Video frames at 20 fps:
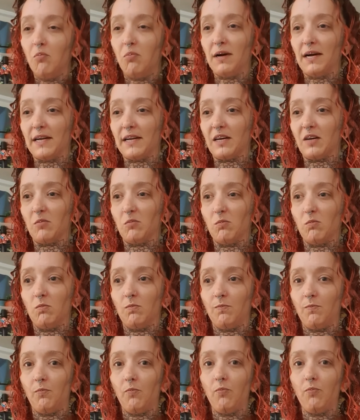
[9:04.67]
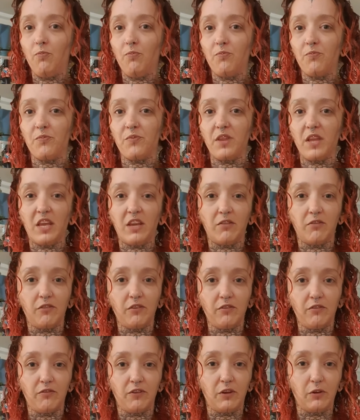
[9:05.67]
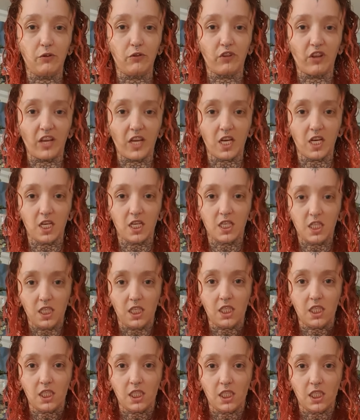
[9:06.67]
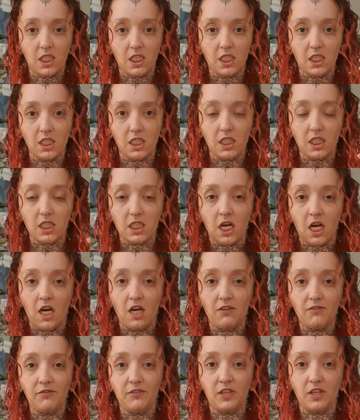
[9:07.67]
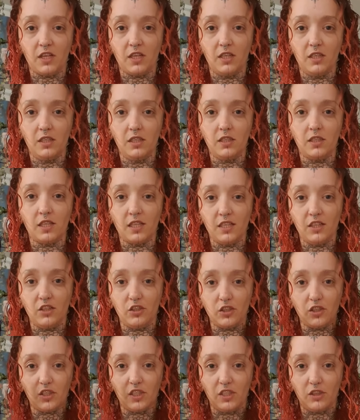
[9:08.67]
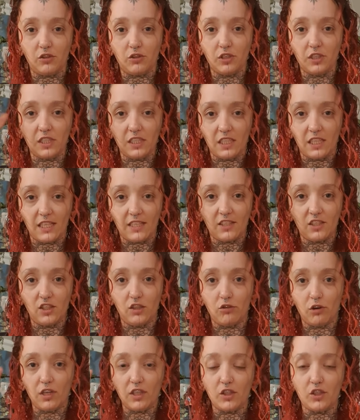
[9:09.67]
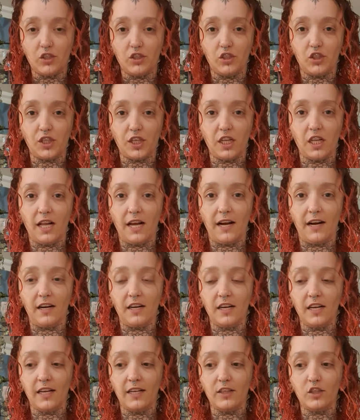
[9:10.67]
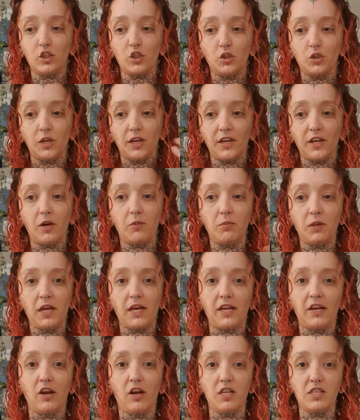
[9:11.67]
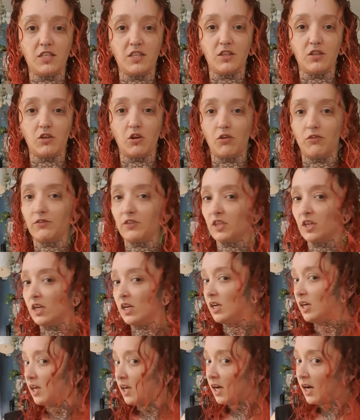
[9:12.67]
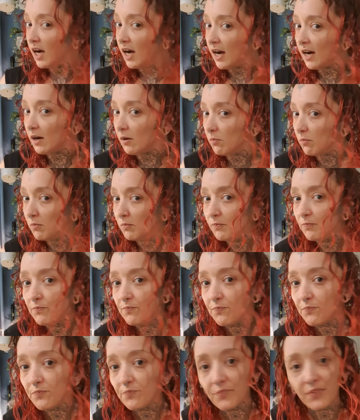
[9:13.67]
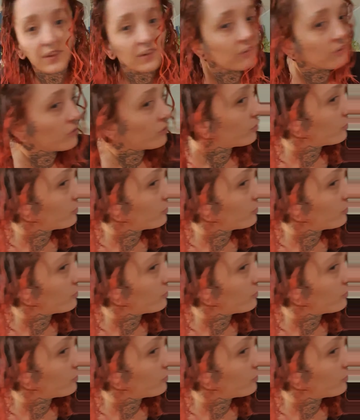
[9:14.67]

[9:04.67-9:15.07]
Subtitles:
but if it feels like after, then you just literally like scrunch the gel out, and it should end up like nice and soft. As